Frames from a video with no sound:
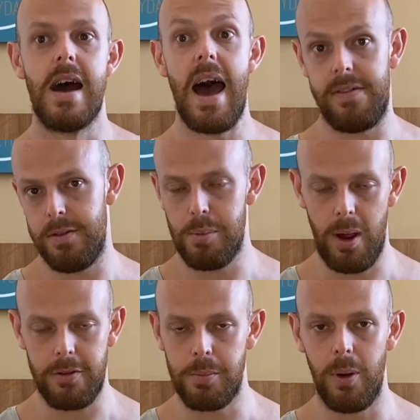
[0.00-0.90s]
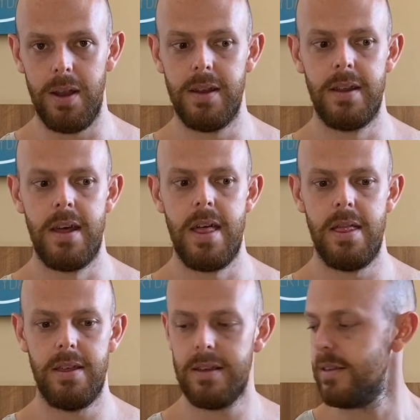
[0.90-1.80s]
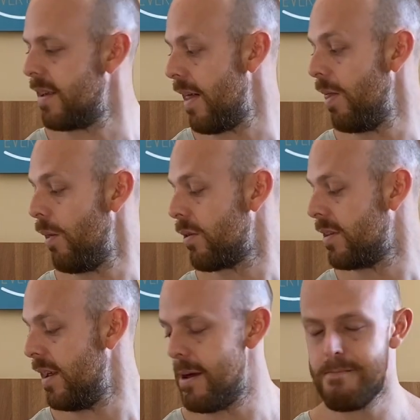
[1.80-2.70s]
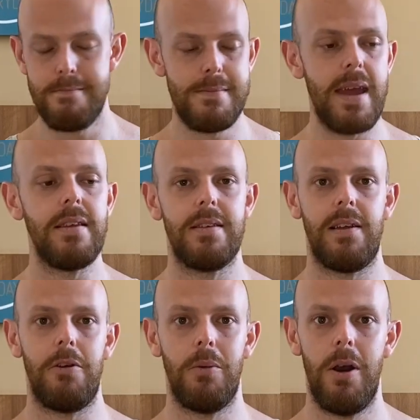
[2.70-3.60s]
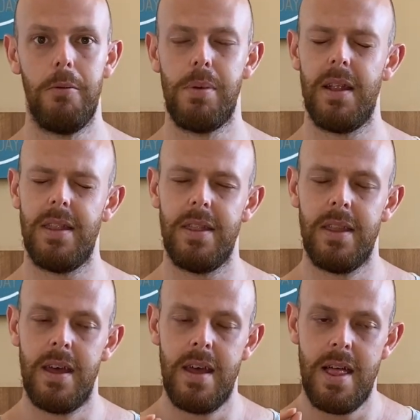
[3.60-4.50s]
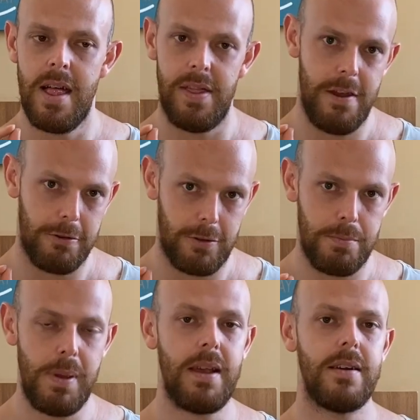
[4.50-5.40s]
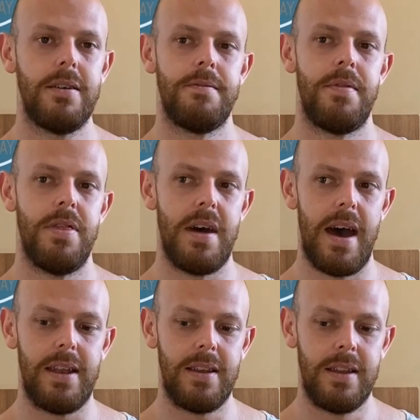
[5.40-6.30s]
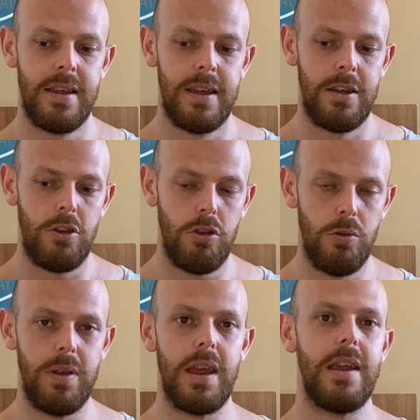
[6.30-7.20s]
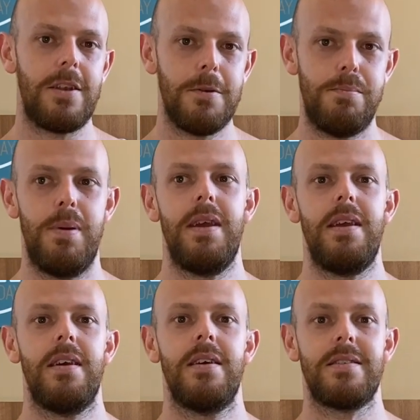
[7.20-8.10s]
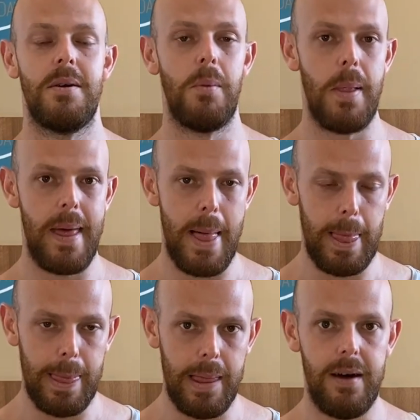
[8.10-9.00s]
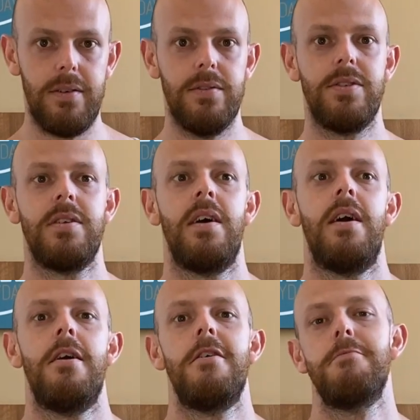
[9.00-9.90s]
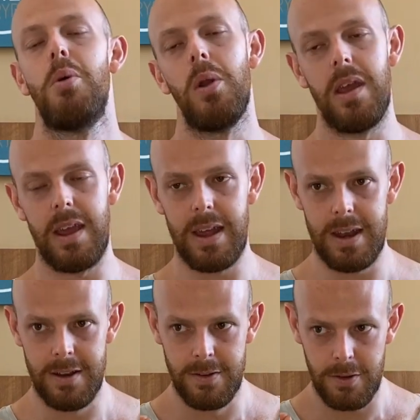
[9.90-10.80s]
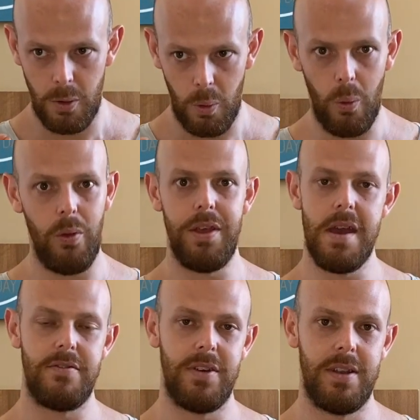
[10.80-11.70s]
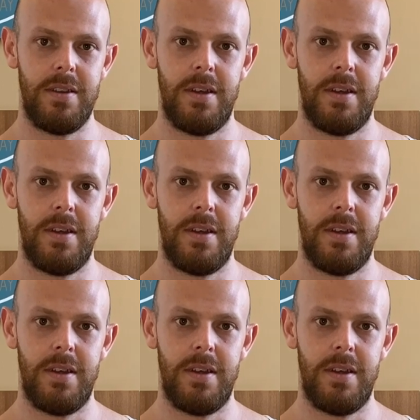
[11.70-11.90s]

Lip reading: at the price point. These get locked in amazingly well, but they're a speaker that you need to be someone that loves putting in all the effort.